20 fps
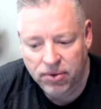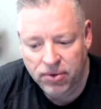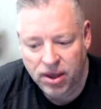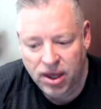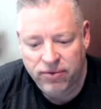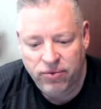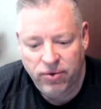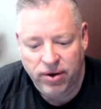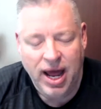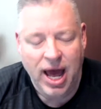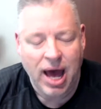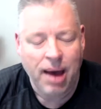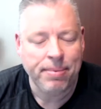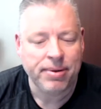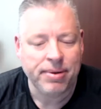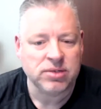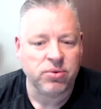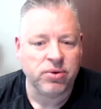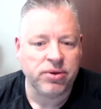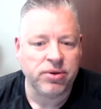of what
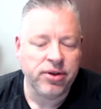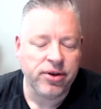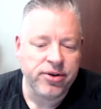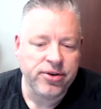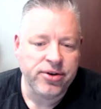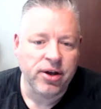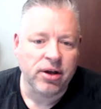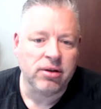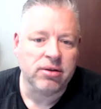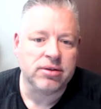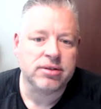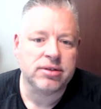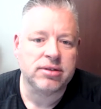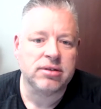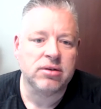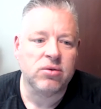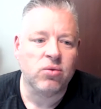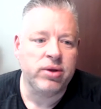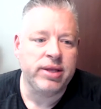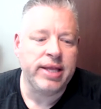happens with adults
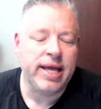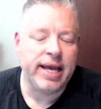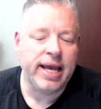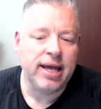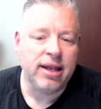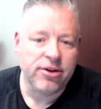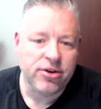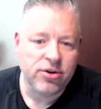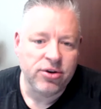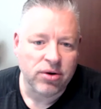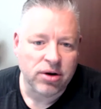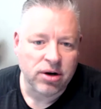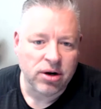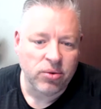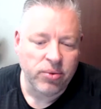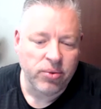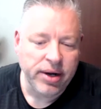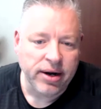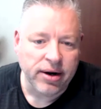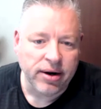when they get into a
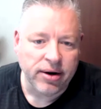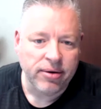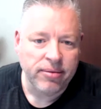career.